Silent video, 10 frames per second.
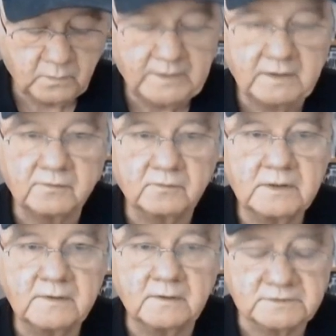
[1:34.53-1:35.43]
winning
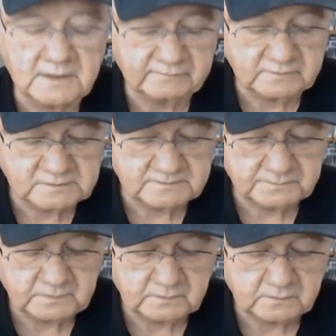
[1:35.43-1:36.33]
3 of those efforts,
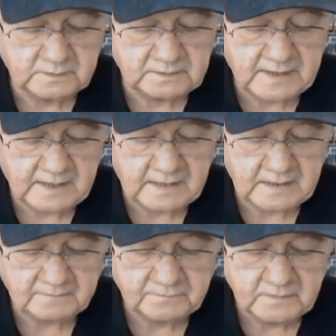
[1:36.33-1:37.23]
including a